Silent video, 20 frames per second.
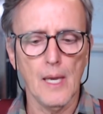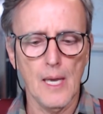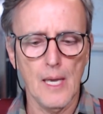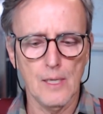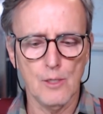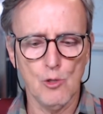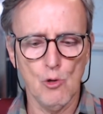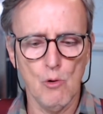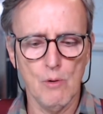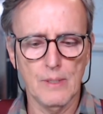
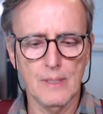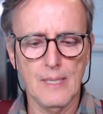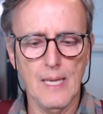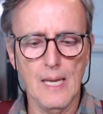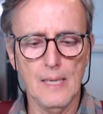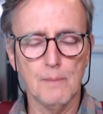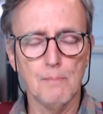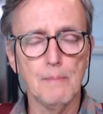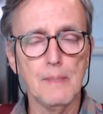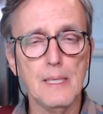So
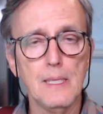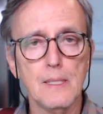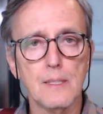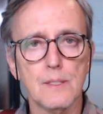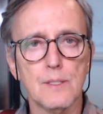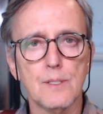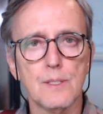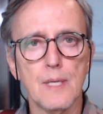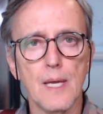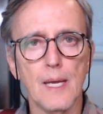that
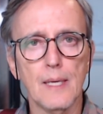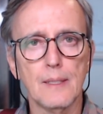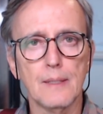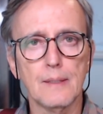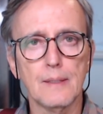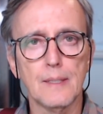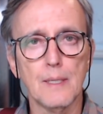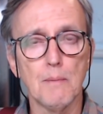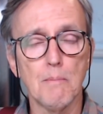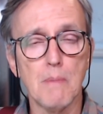means
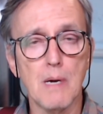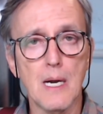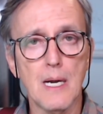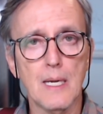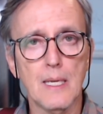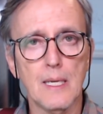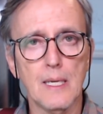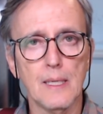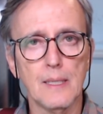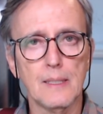that the
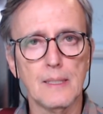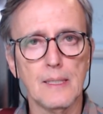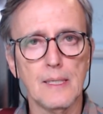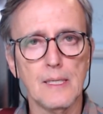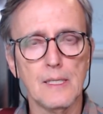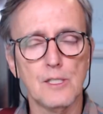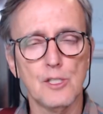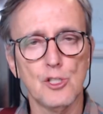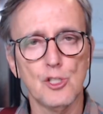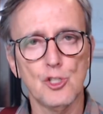market,
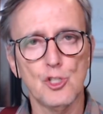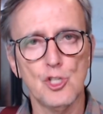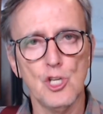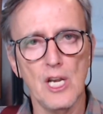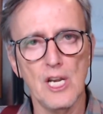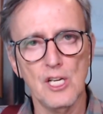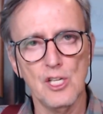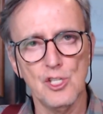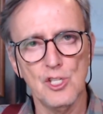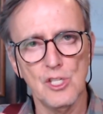it's
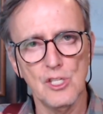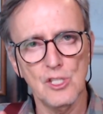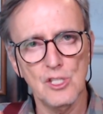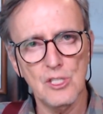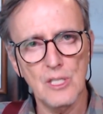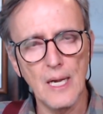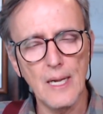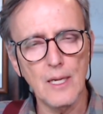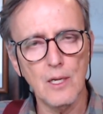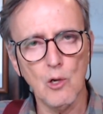changing
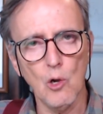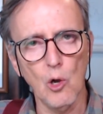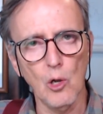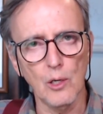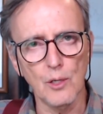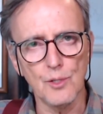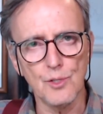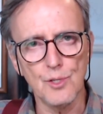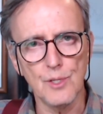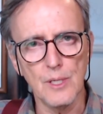
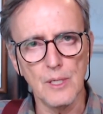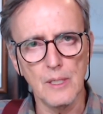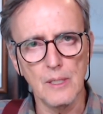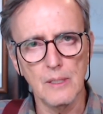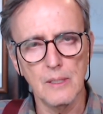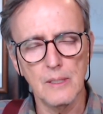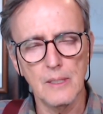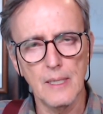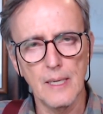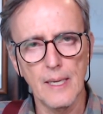
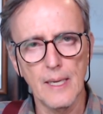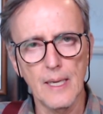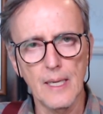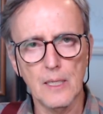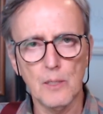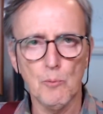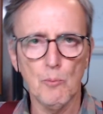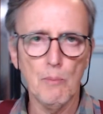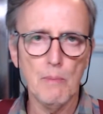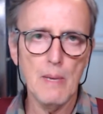psychology.
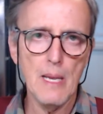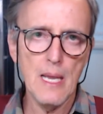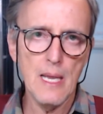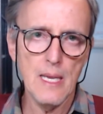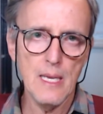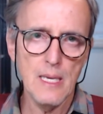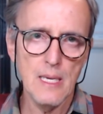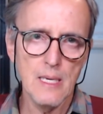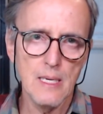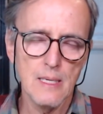It
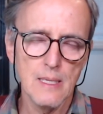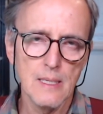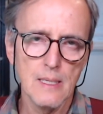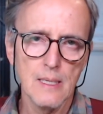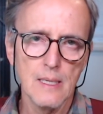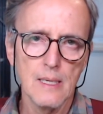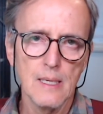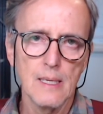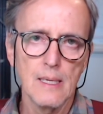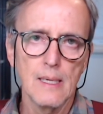may
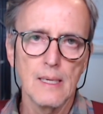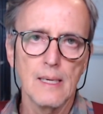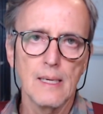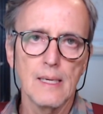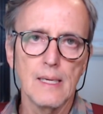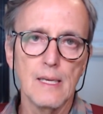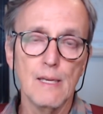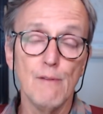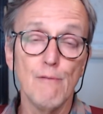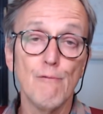
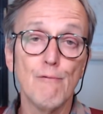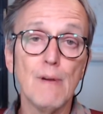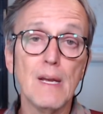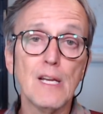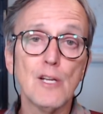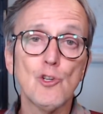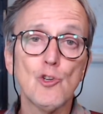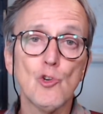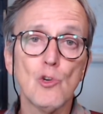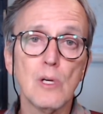
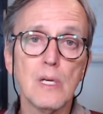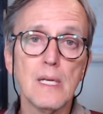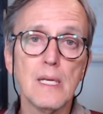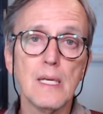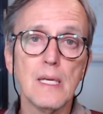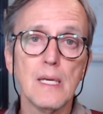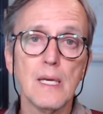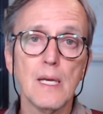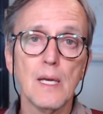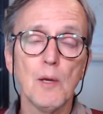
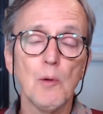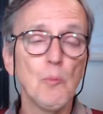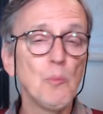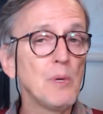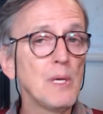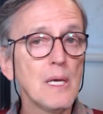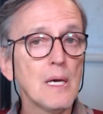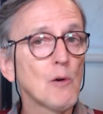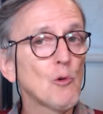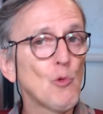eventually
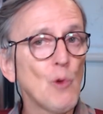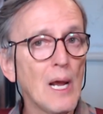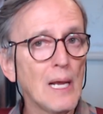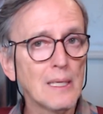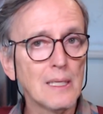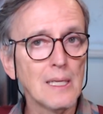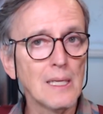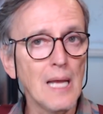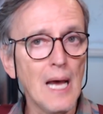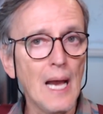be a
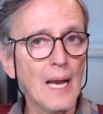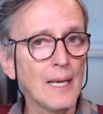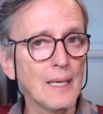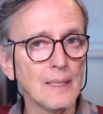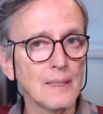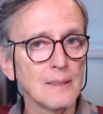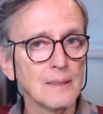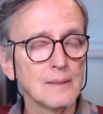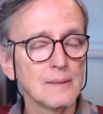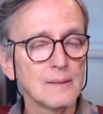red
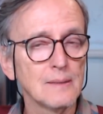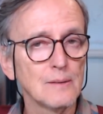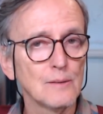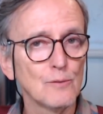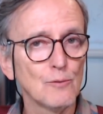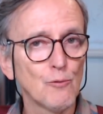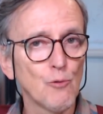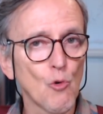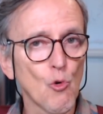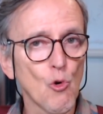line,
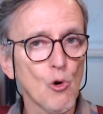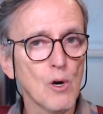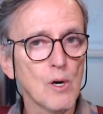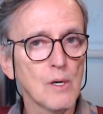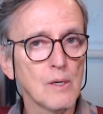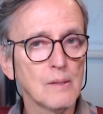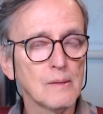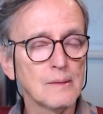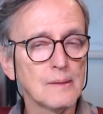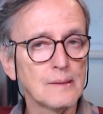
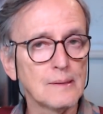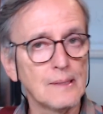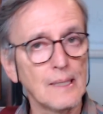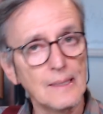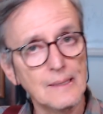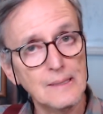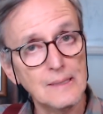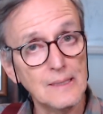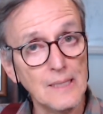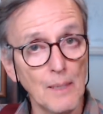or
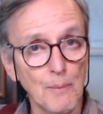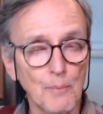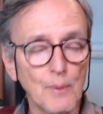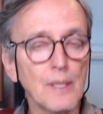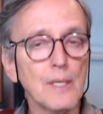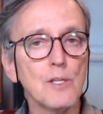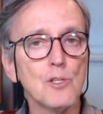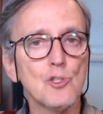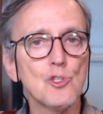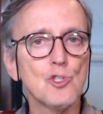that
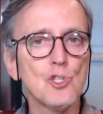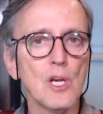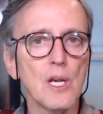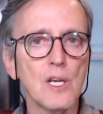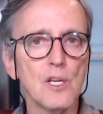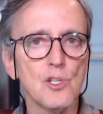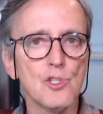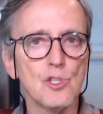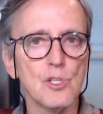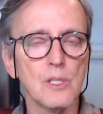something is
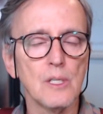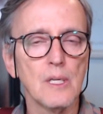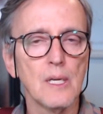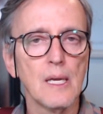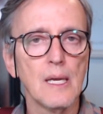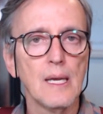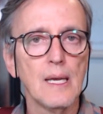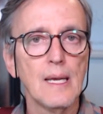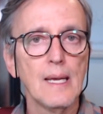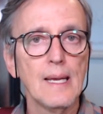
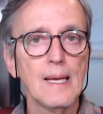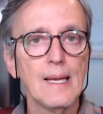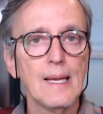changing.